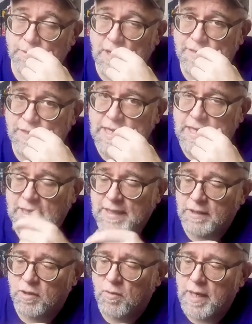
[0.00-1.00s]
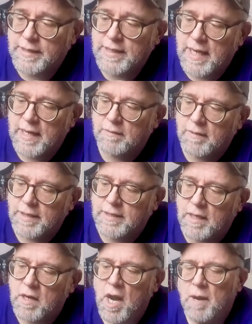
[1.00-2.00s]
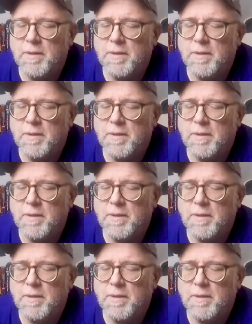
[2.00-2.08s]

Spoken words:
So I think I can correct that right there.